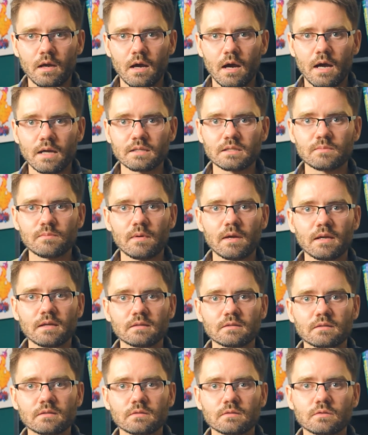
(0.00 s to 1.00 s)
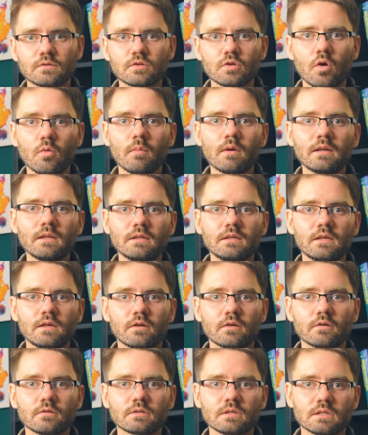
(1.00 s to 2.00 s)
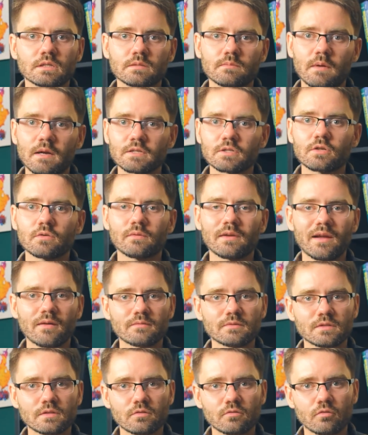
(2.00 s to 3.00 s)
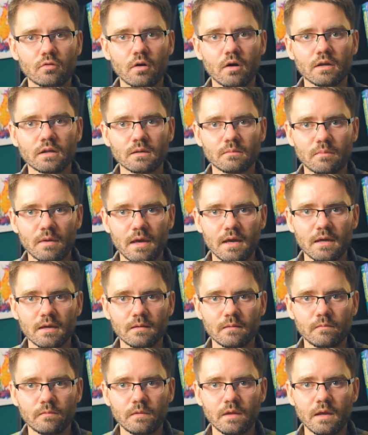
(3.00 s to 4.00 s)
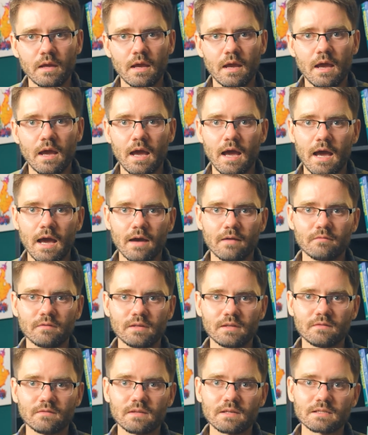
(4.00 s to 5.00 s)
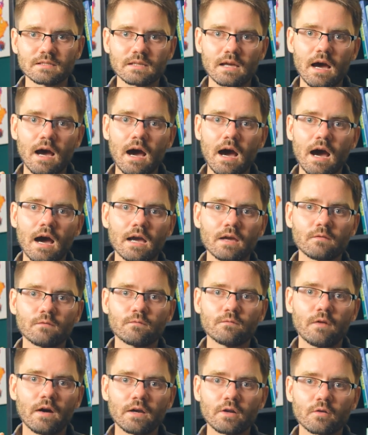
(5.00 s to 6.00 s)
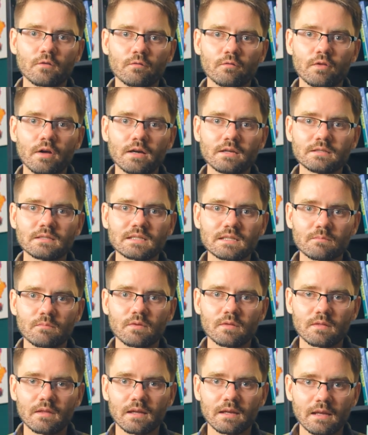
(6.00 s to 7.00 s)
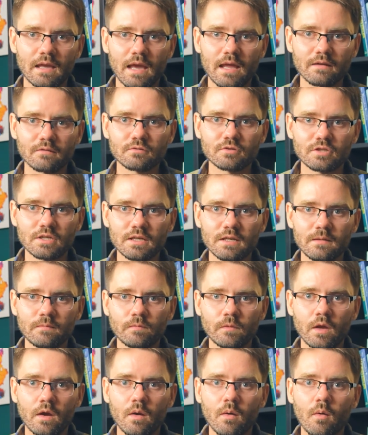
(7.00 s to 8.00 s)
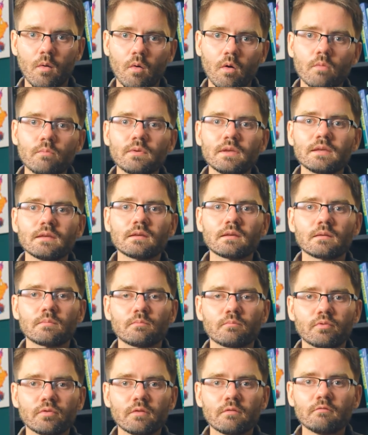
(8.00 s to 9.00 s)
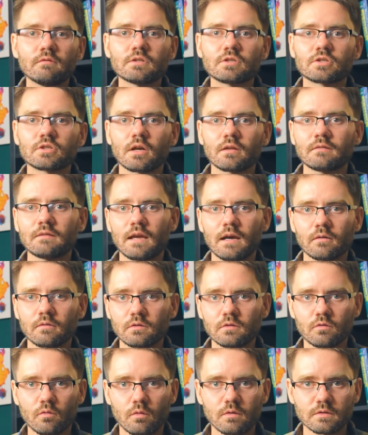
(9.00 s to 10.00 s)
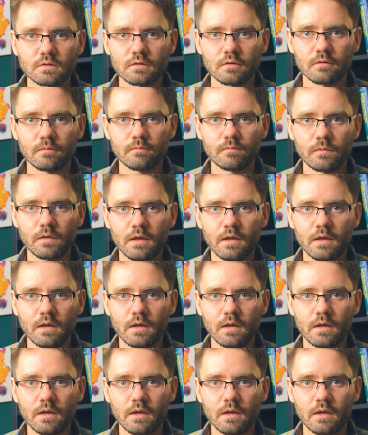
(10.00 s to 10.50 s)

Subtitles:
I spent so many years, especially when I was in chronic pain, having this high fight or flight sympathetic energy or being completely shut down in dorsal.